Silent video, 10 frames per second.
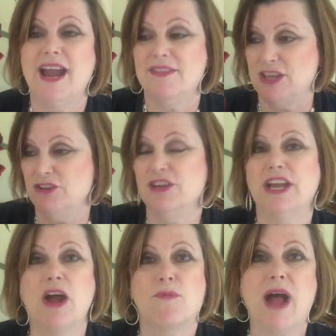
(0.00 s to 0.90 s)
And then you can
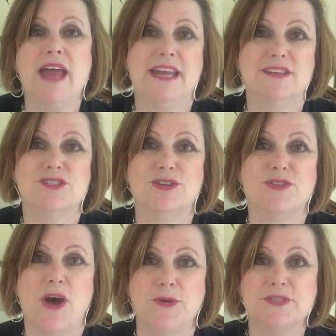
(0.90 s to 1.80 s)
go right into
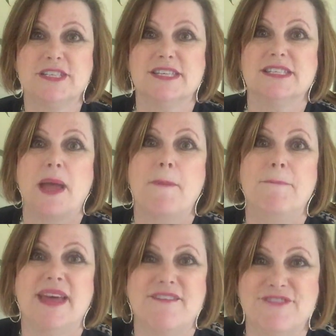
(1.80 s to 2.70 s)
the hostess
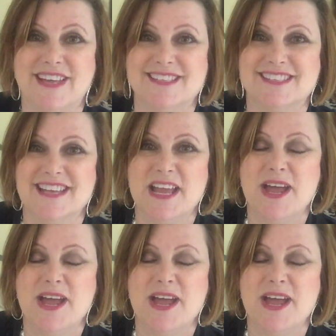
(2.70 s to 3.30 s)
benefits.